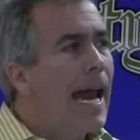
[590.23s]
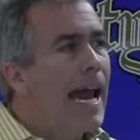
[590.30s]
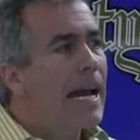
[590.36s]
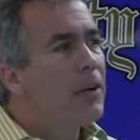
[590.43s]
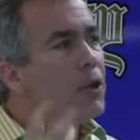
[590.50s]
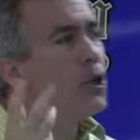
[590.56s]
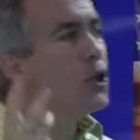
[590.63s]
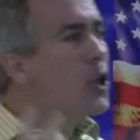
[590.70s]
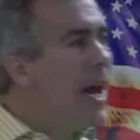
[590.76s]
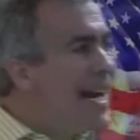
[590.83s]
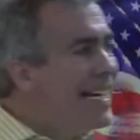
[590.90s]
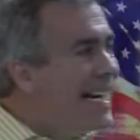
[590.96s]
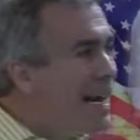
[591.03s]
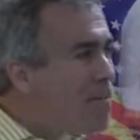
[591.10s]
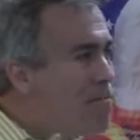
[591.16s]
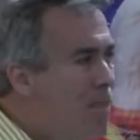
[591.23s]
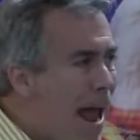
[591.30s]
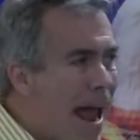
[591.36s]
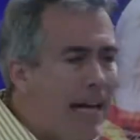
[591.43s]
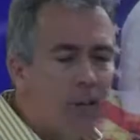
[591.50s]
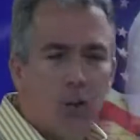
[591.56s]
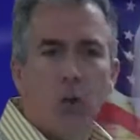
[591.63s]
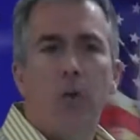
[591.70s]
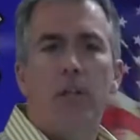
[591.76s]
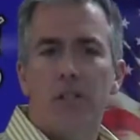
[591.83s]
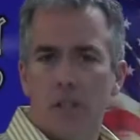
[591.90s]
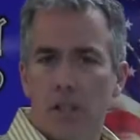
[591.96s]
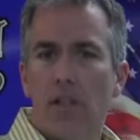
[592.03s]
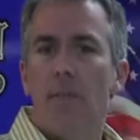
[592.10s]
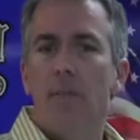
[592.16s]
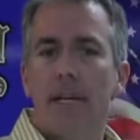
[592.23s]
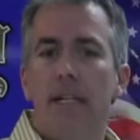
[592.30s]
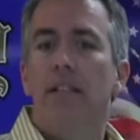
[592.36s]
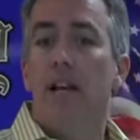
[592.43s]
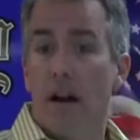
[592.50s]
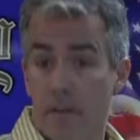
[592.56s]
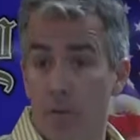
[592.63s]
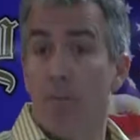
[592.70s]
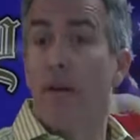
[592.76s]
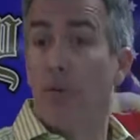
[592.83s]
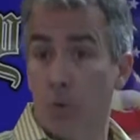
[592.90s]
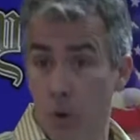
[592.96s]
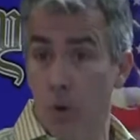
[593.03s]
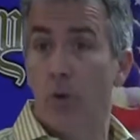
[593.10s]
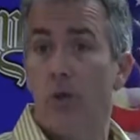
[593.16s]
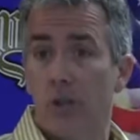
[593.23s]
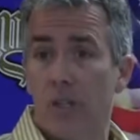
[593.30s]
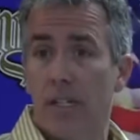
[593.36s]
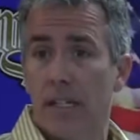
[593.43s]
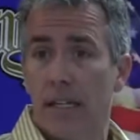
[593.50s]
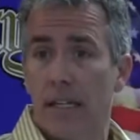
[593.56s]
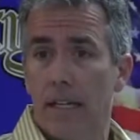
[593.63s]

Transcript: and shake it back to its limited government roots.